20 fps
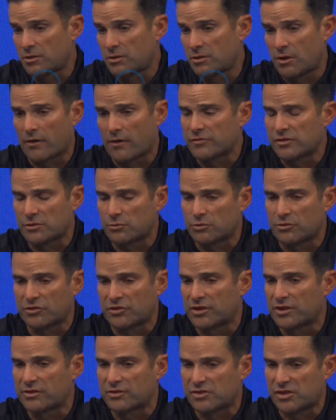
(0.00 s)
know, obviously we're
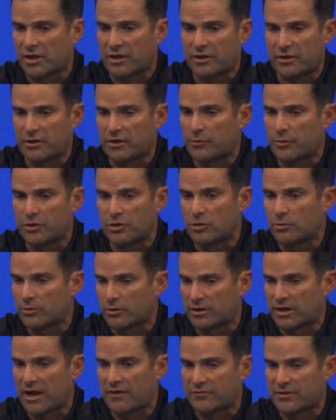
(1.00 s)
thin in the secondary and we knew we
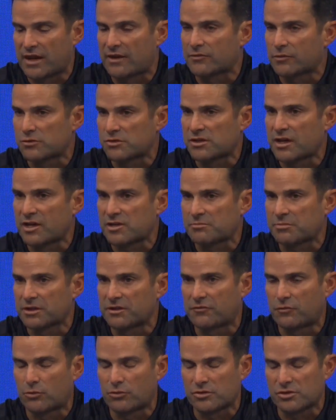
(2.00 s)
were going to have those guys play
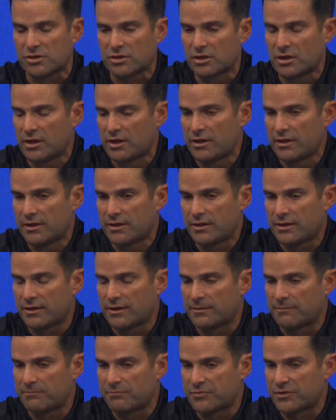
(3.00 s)
for us
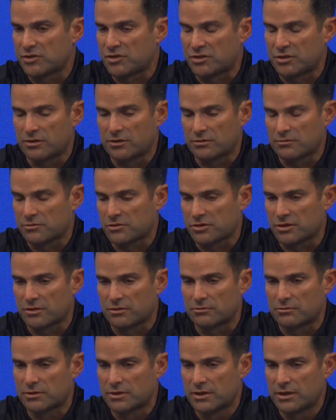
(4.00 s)
this year.
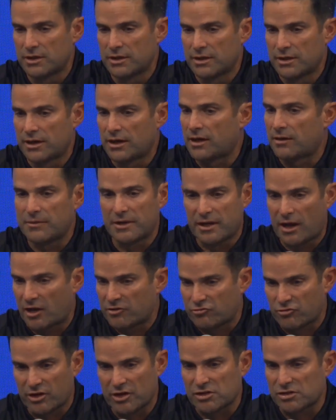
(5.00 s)
So, and
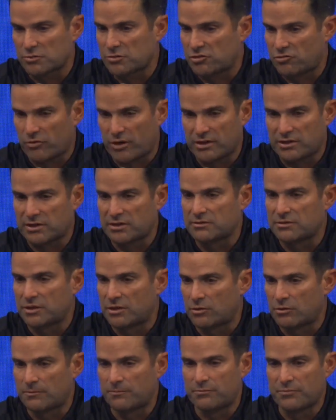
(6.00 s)
Andres, it was great to, you
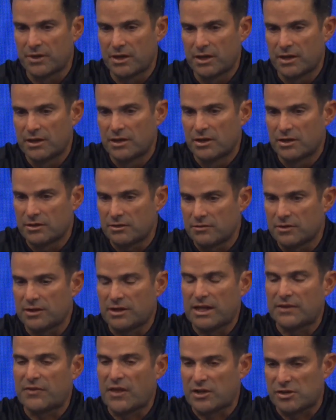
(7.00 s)
know,
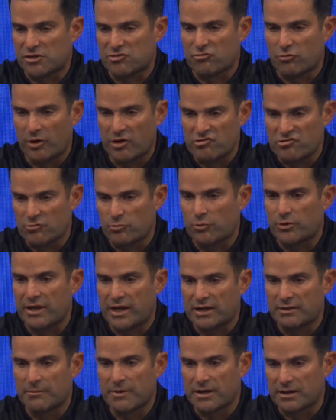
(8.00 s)
get that situation where he
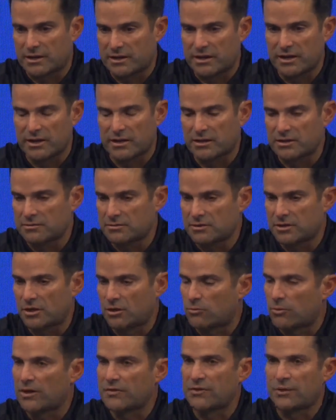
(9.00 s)
had to make a kick, you
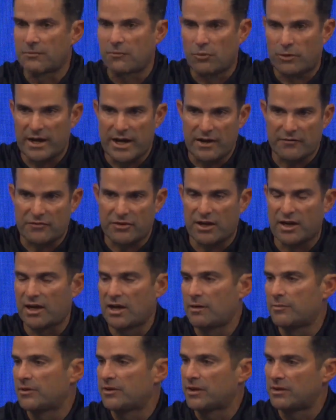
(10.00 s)
know, right there before
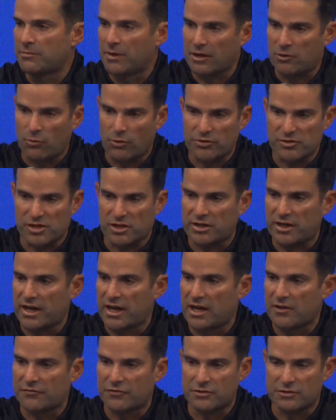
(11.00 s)
halftime and they made one in the second
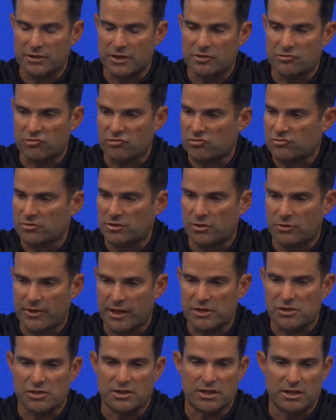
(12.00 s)
half and just, you know,
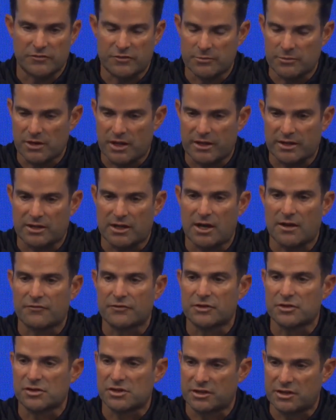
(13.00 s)
that's going to give him a lot of
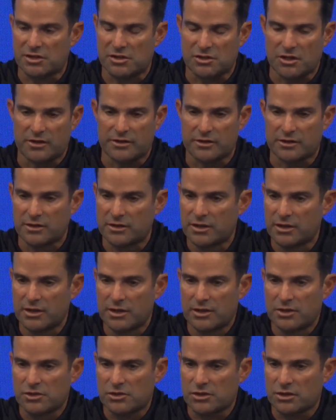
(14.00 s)
confidence that he's done it.
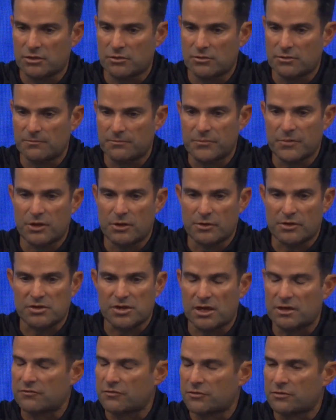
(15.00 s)
So, you know,
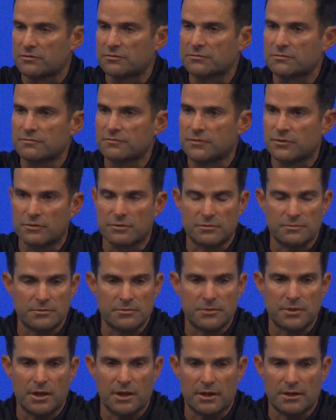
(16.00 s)
excited for
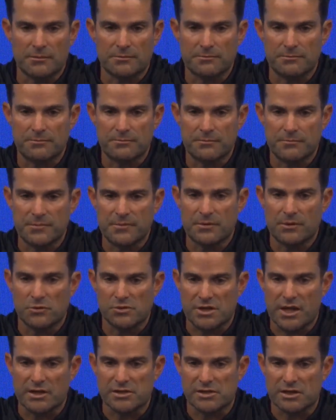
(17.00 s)

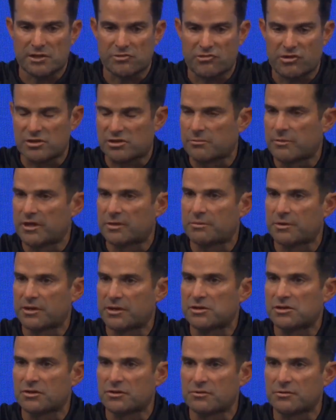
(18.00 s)
those guys getting a chance to make
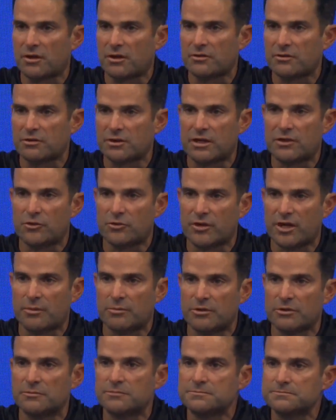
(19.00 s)
plays in their
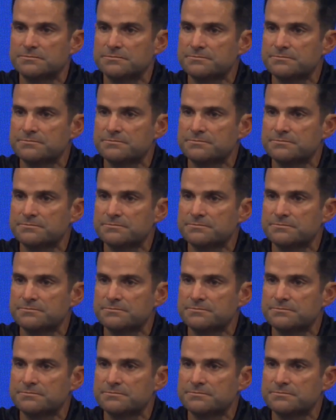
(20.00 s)
debut.